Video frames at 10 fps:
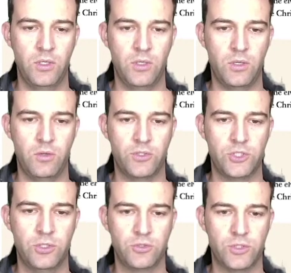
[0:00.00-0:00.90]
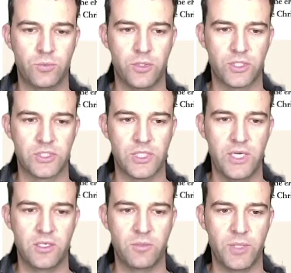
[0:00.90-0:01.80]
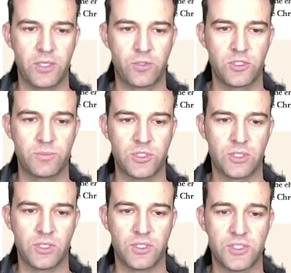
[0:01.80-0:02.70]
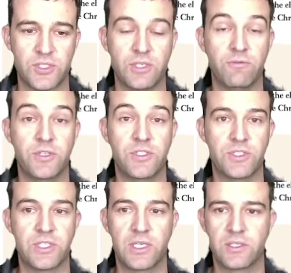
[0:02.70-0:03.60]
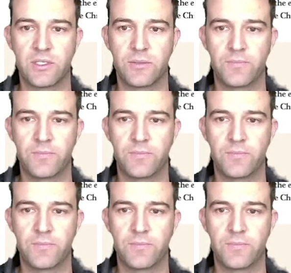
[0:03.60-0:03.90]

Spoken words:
All the children were excited to make Christmas lists and visit Santa.